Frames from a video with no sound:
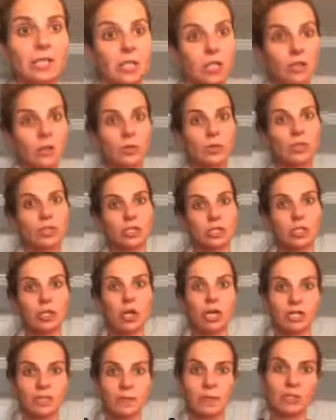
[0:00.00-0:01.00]
this you or is this your
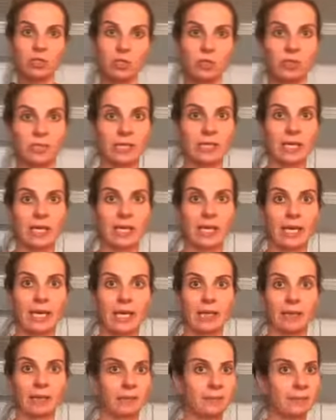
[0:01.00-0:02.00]
husband doing his thing
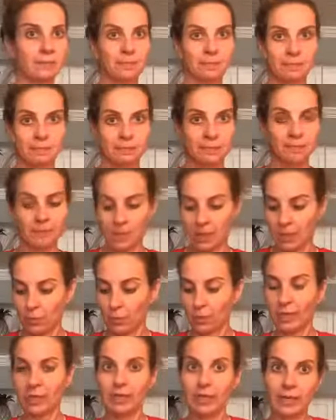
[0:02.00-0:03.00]
again?
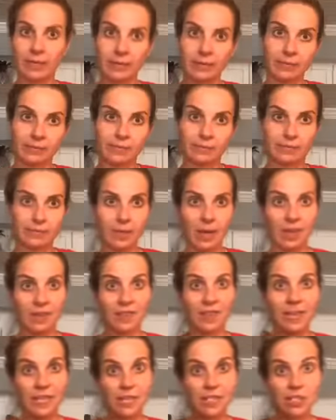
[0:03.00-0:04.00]
Where he like, I
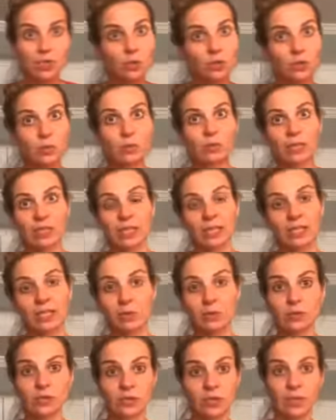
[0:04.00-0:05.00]
think it's you, it's really not
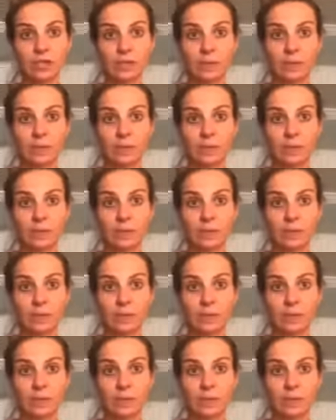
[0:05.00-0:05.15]
you, it's your